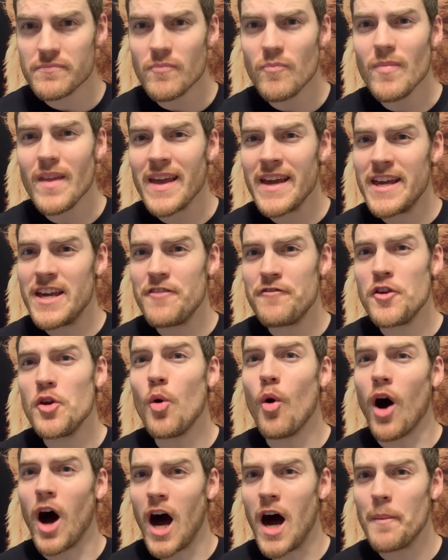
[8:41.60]
if you
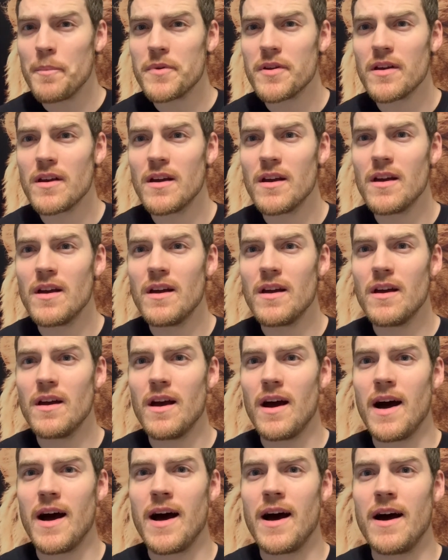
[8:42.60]
opt
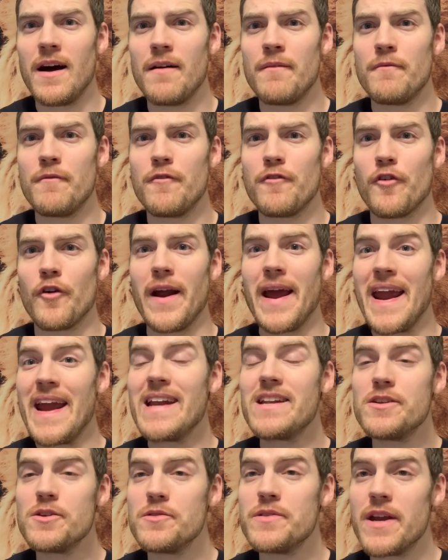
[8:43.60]
for
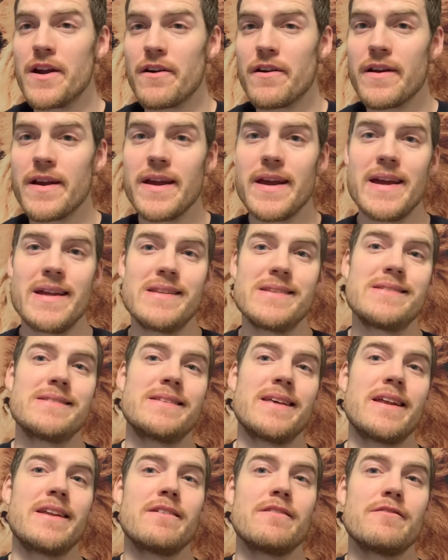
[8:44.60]
A2 dairy
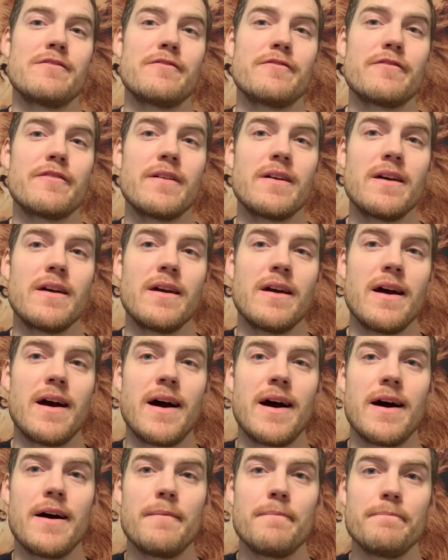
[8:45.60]
instead of
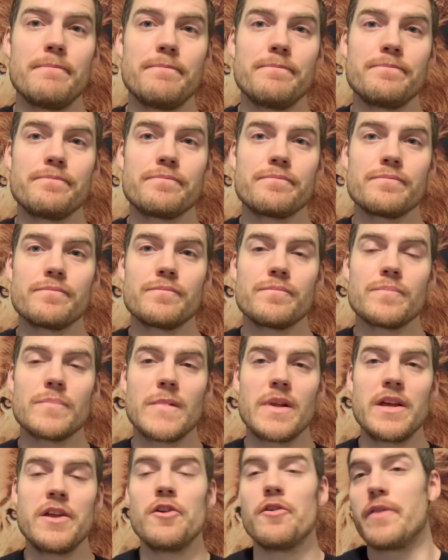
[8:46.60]
the
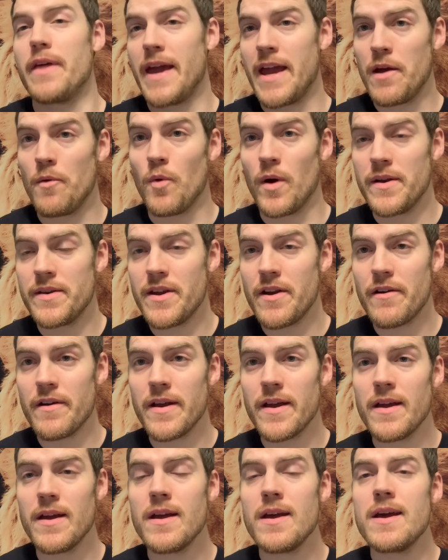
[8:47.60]
A1
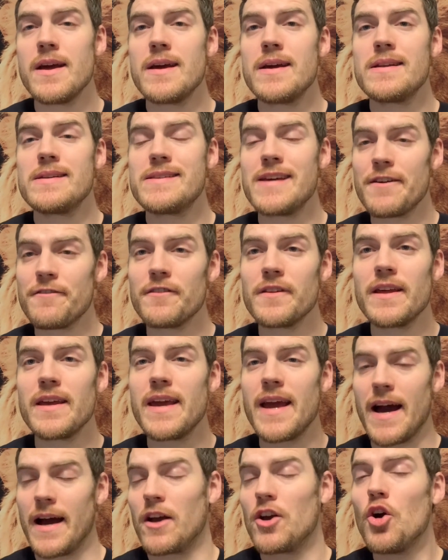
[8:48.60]
dairy, definitely
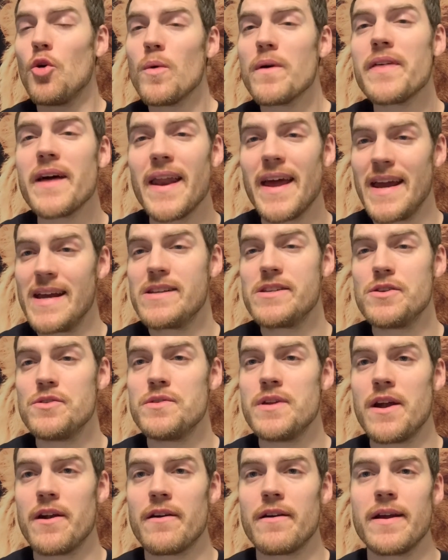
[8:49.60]
go with that A2
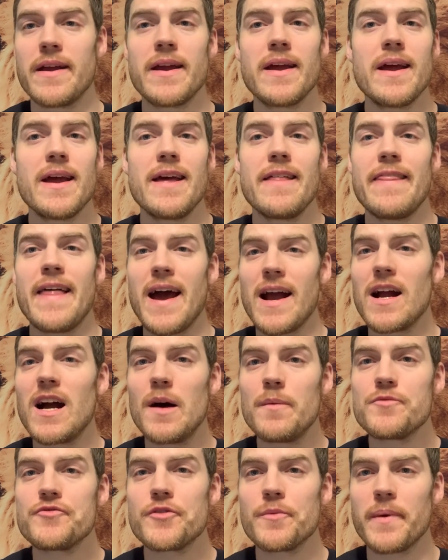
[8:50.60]
dairy. That
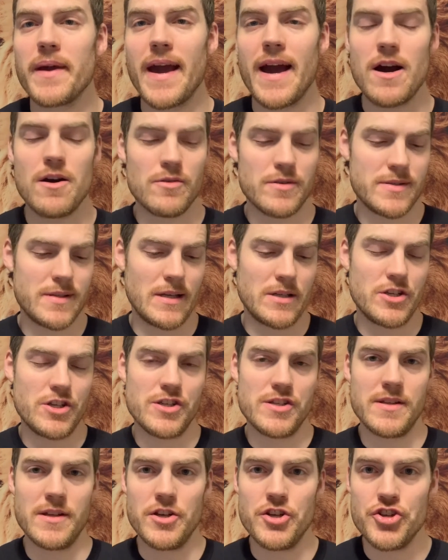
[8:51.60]
comes from cows such as
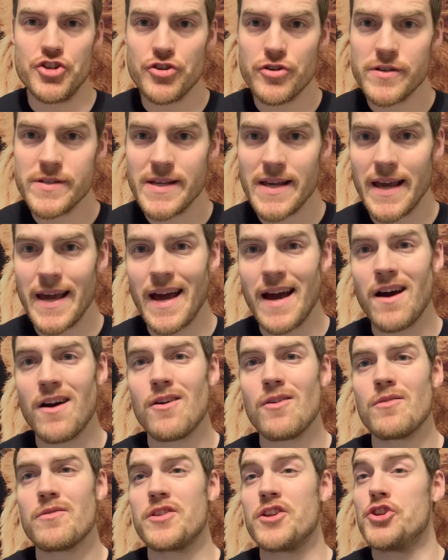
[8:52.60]
the Jersey
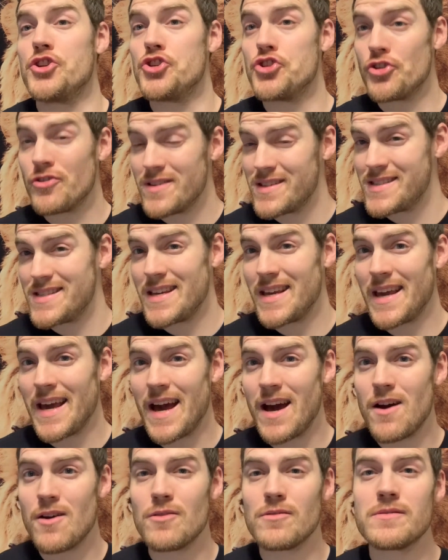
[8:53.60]
cow, the Jersey
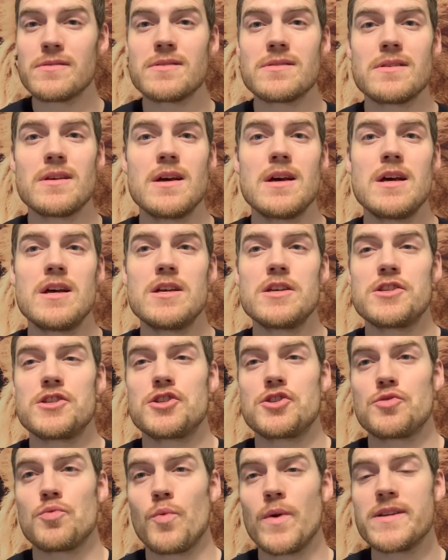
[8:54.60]
cows,
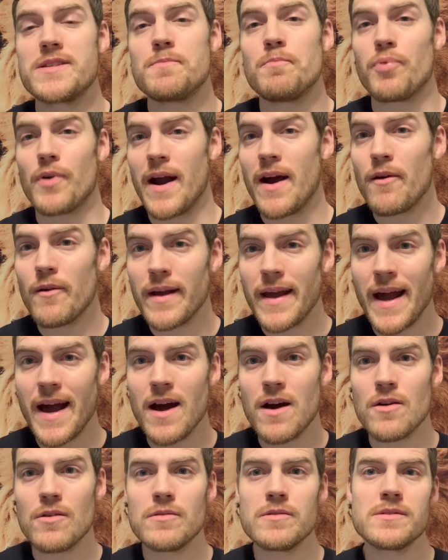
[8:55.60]
Swiss brown
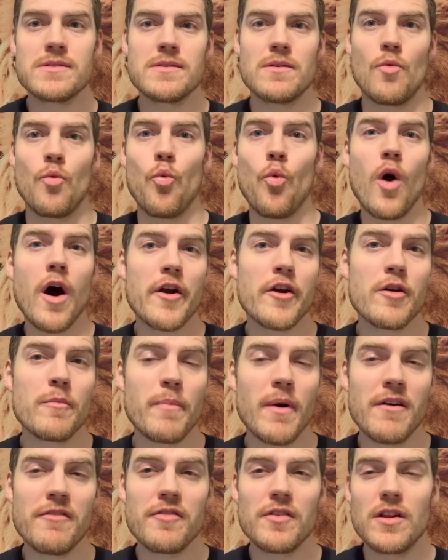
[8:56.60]
cows, water
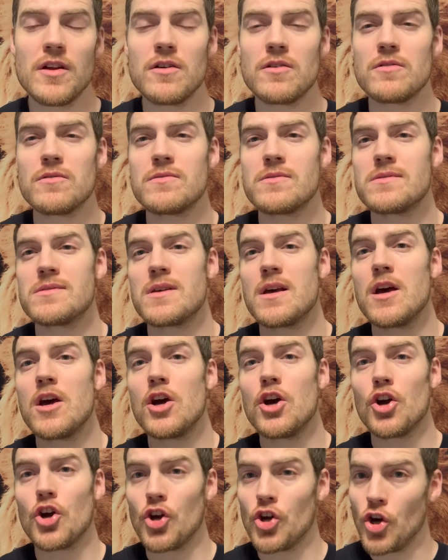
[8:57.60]
buffaloes,
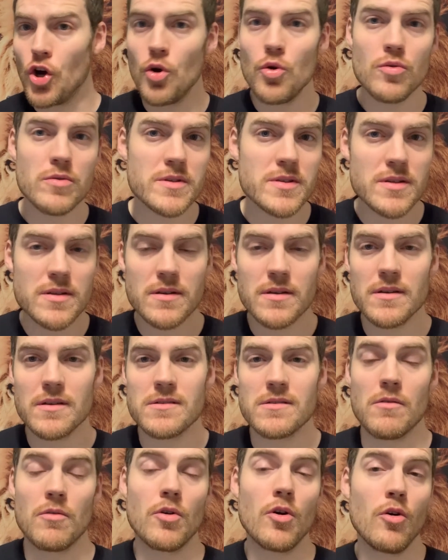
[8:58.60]
goat,
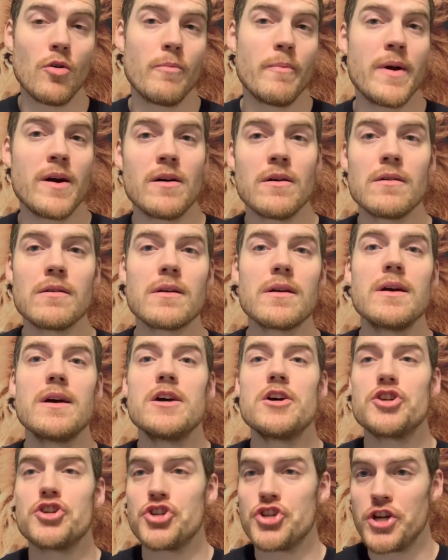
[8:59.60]
so goat milk,
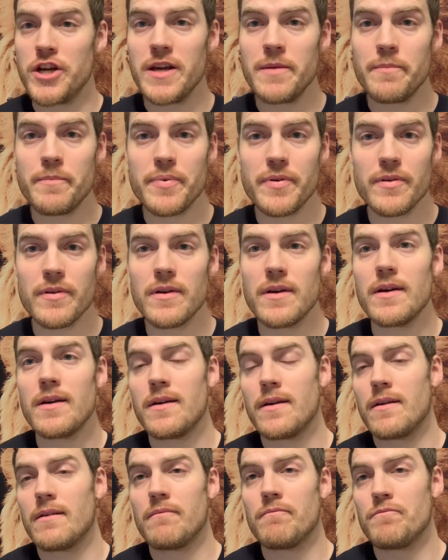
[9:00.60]
sheep,
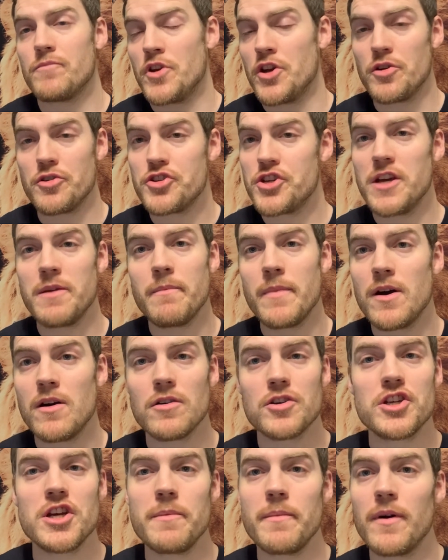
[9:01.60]
sheep
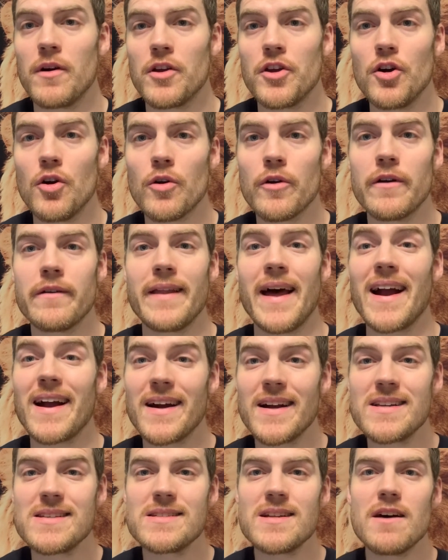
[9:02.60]
milk yogurt, that kind
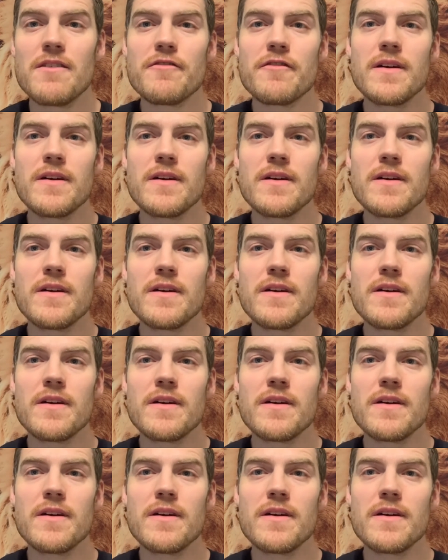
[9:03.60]
of stuff.